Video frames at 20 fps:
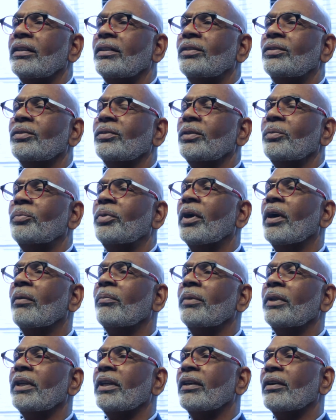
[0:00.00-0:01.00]
to the
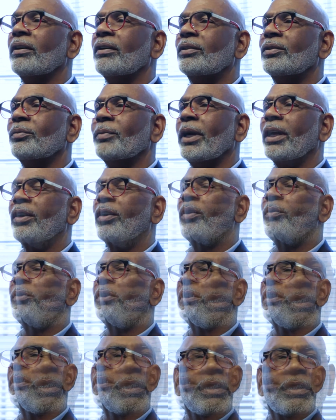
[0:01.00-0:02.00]
public or to my
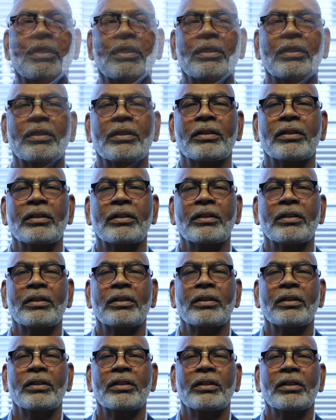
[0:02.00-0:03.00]
community
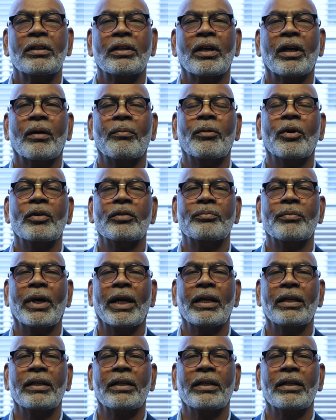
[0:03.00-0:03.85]
about